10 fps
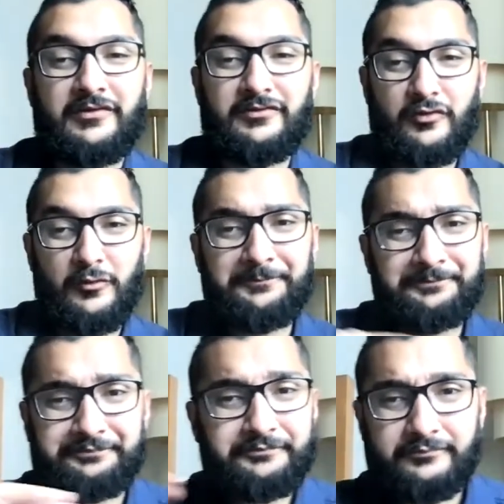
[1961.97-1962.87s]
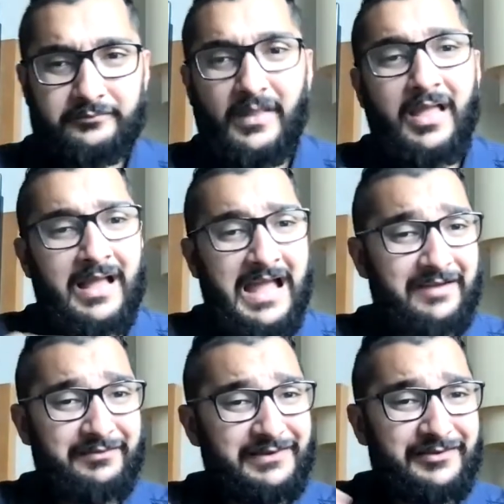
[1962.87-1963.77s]
And so
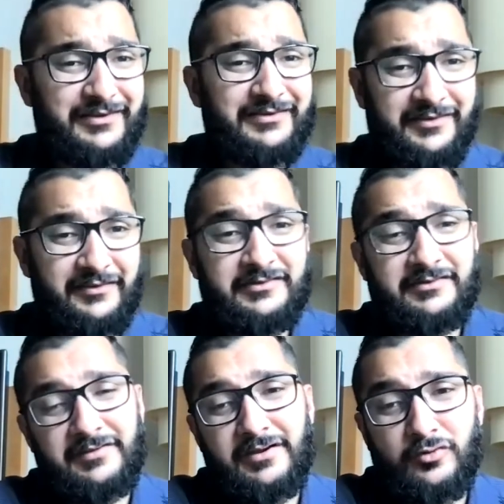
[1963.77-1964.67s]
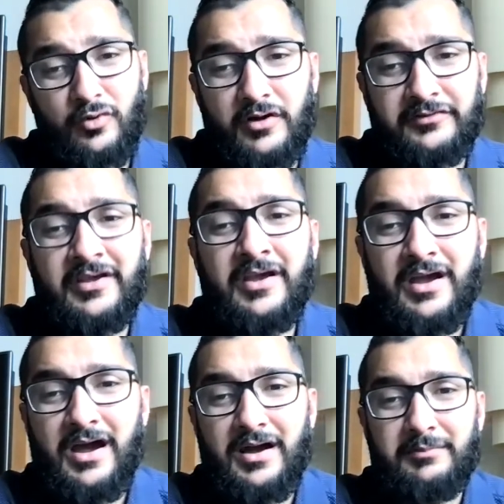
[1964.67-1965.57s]
having this consistency across
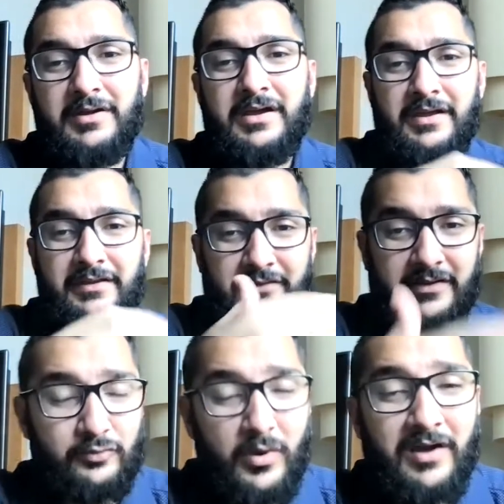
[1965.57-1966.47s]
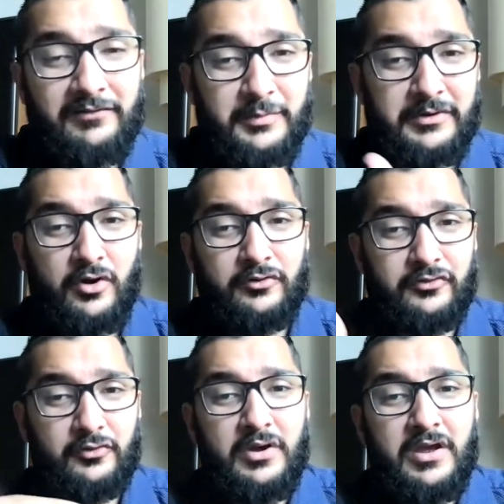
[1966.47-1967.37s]
his wives, but
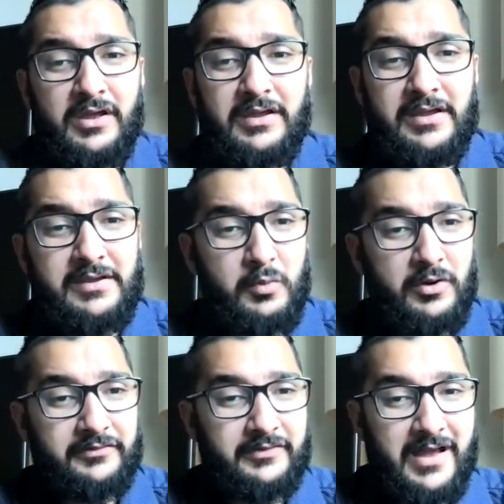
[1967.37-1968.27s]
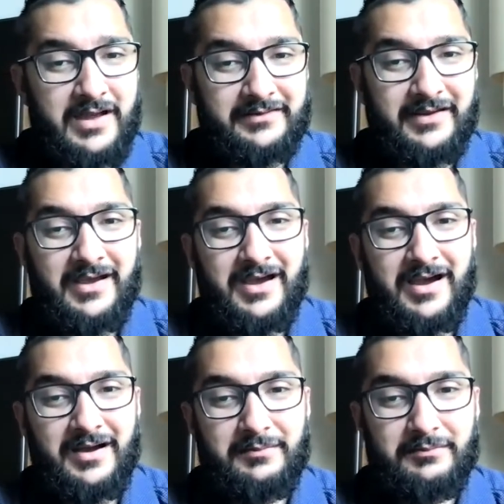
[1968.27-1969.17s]
also he was not
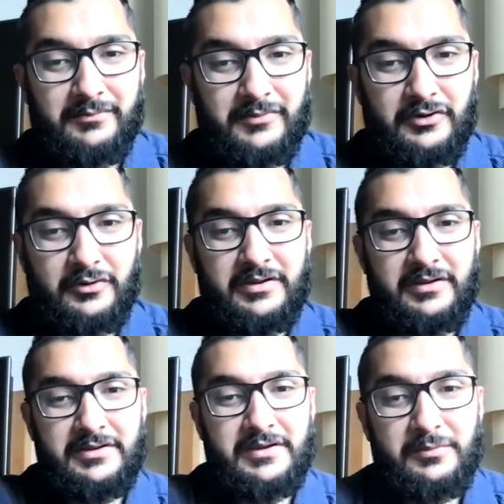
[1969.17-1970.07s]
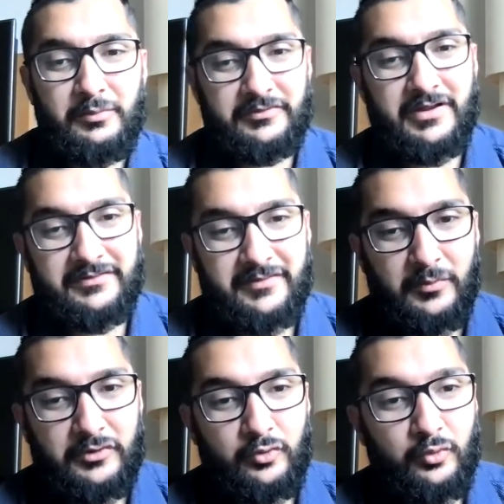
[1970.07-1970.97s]
he was not
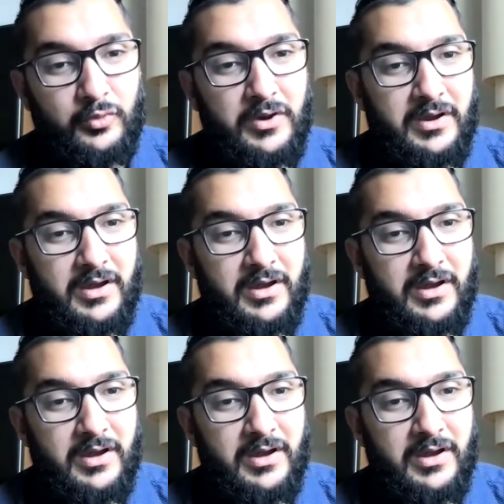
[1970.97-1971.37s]
someone who